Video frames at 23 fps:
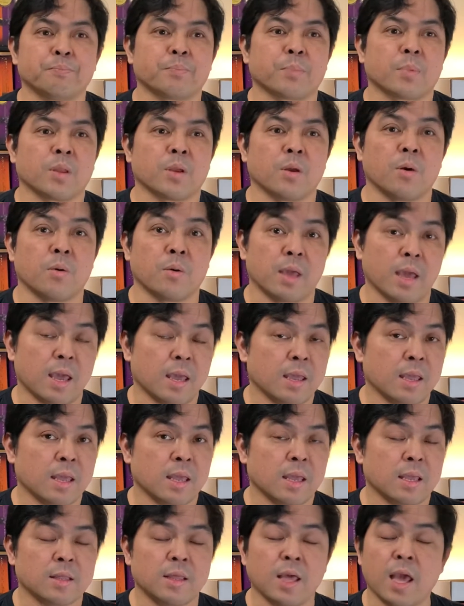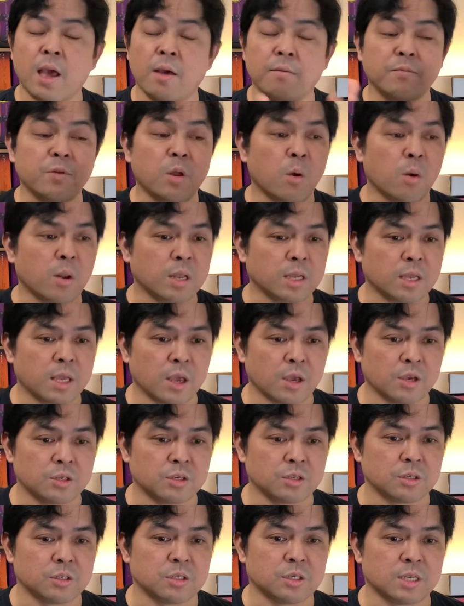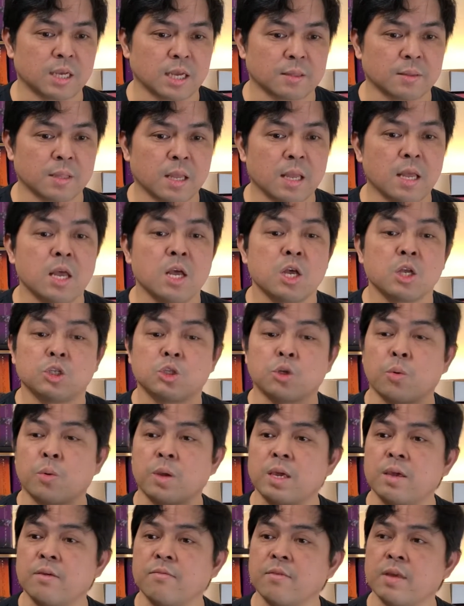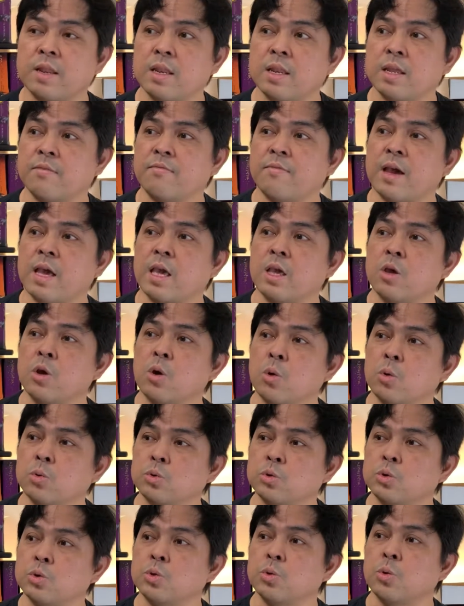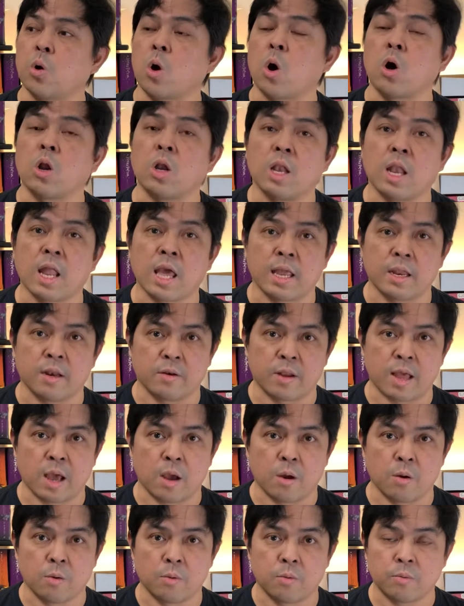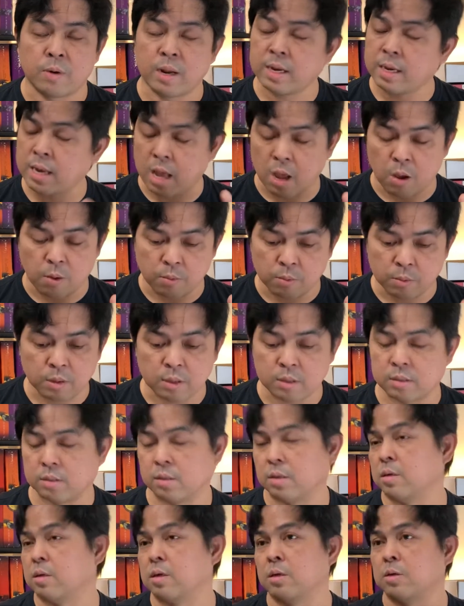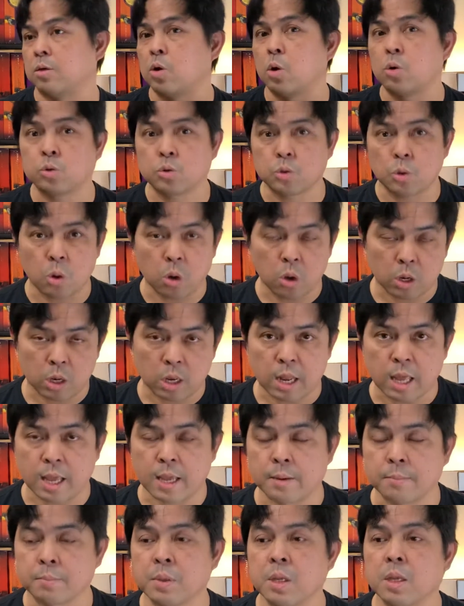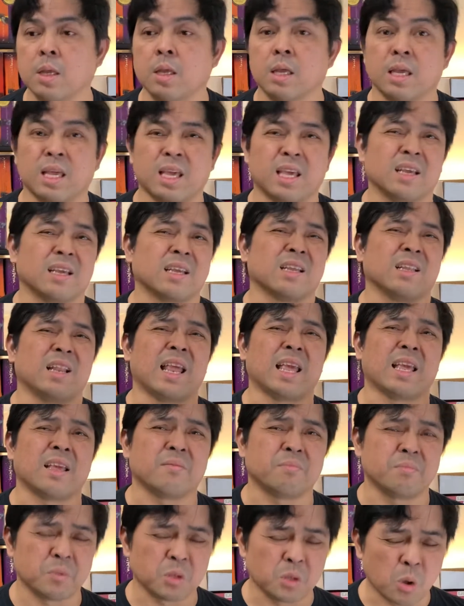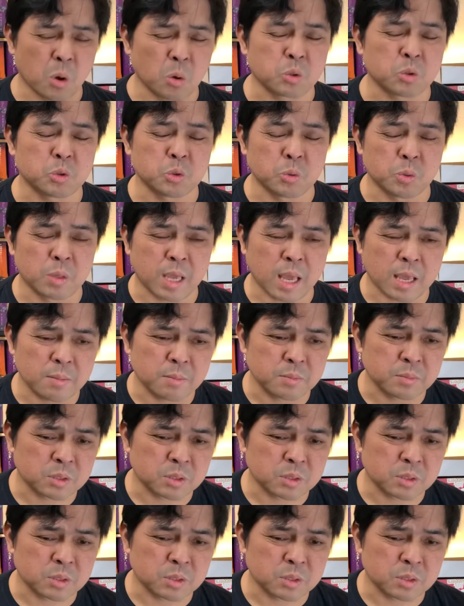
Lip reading: Okay? They have no allocations yet. So even if I go to online now, right now, go to online, like go to game